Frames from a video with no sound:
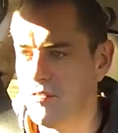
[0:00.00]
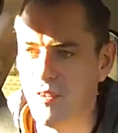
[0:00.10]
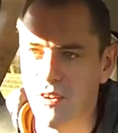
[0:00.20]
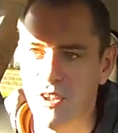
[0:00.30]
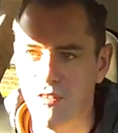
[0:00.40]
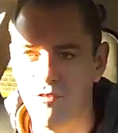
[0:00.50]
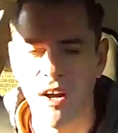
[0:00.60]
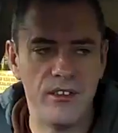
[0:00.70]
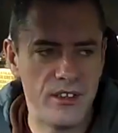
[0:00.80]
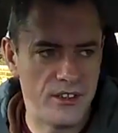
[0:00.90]
We're going to
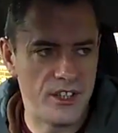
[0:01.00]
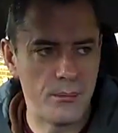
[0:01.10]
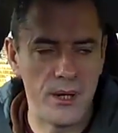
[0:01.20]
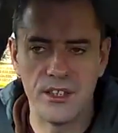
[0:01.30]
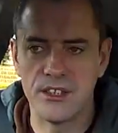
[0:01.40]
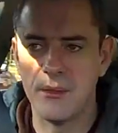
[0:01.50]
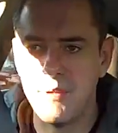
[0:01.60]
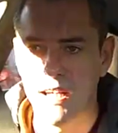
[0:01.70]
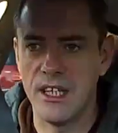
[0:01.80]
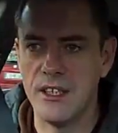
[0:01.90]
fire it under the bonnet and
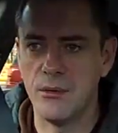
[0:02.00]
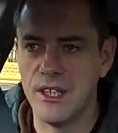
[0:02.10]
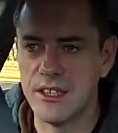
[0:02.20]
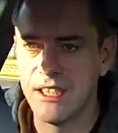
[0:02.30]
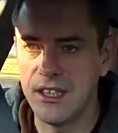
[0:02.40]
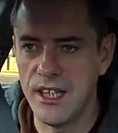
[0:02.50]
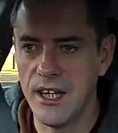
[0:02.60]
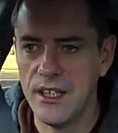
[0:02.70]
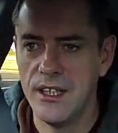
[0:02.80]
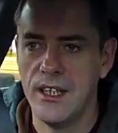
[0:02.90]
make it into an Insignia,
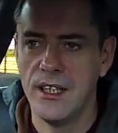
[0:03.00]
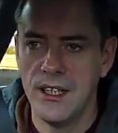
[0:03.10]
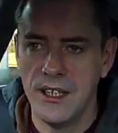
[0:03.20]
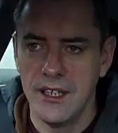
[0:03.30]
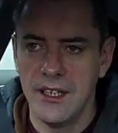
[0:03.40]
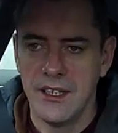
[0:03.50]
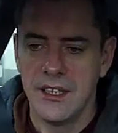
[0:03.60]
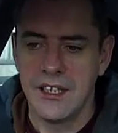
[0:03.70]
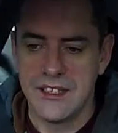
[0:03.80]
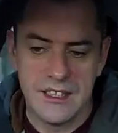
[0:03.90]

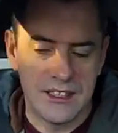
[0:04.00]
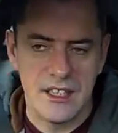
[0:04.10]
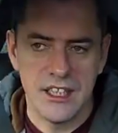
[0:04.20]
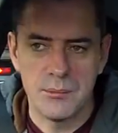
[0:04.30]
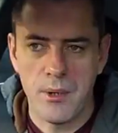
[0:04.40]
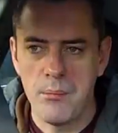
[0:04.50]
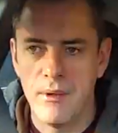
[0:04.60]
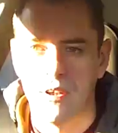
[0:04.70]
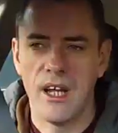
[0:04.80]
because the Insignia is popular.